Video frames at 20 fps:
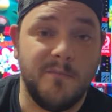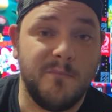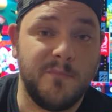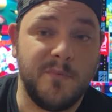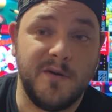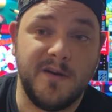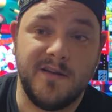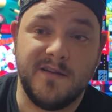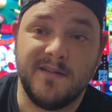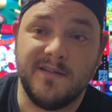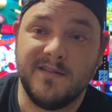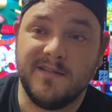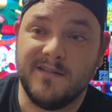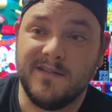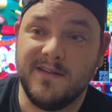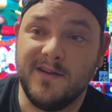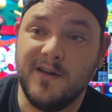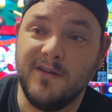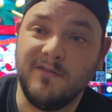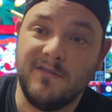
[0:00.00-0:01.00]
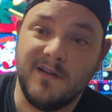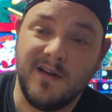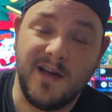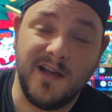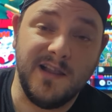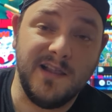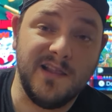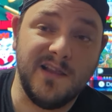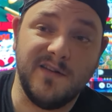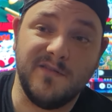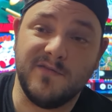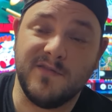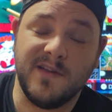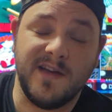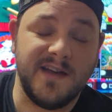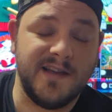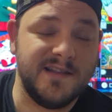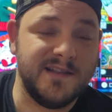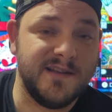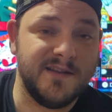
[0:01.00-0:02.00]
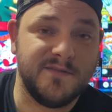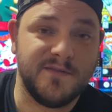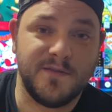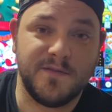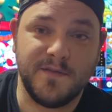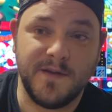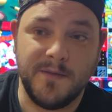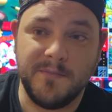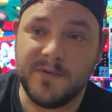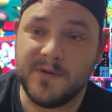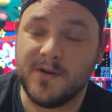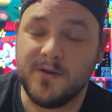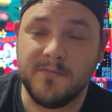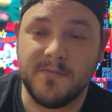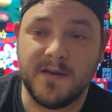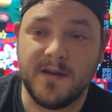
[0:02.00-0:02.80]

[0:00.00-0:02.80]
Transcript: But I love the Famicom